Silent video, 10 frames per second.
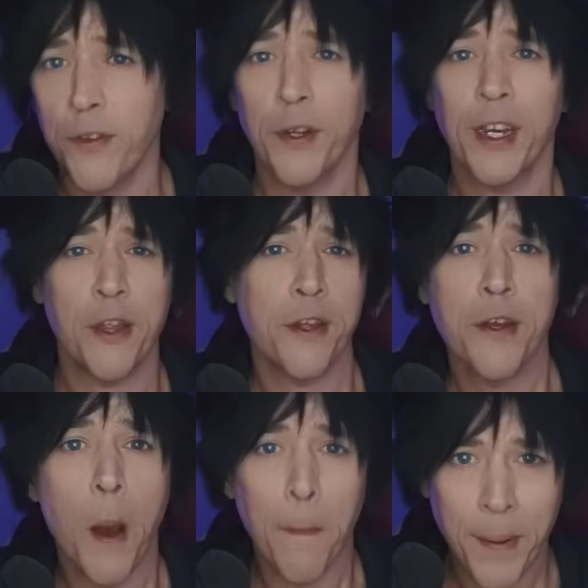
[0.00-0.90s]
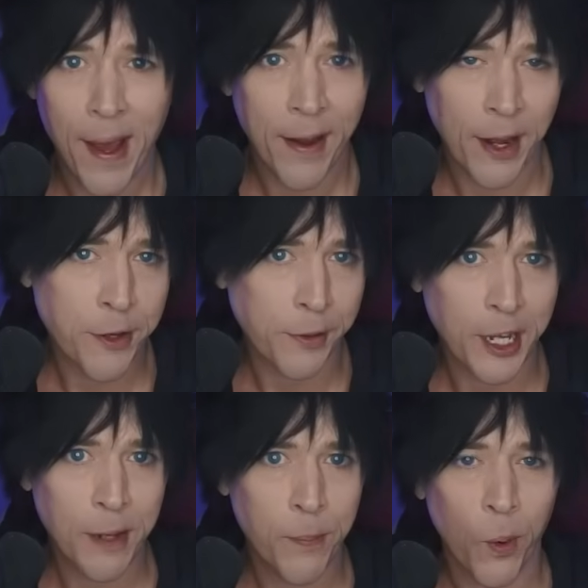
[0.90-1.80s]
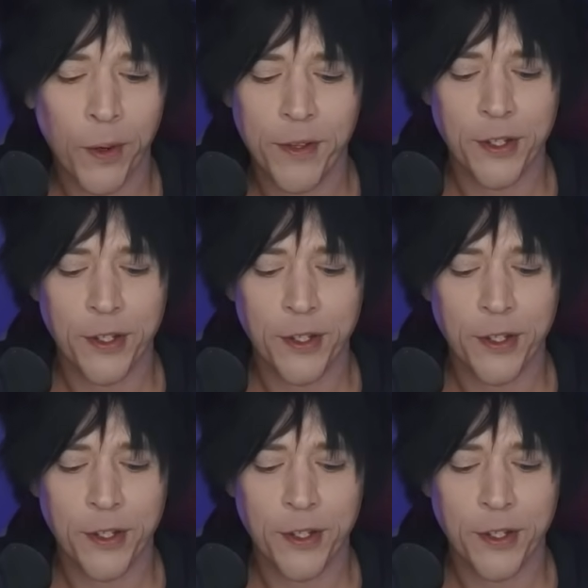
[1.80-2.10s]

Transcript: If you look at the numpad on your keyboard,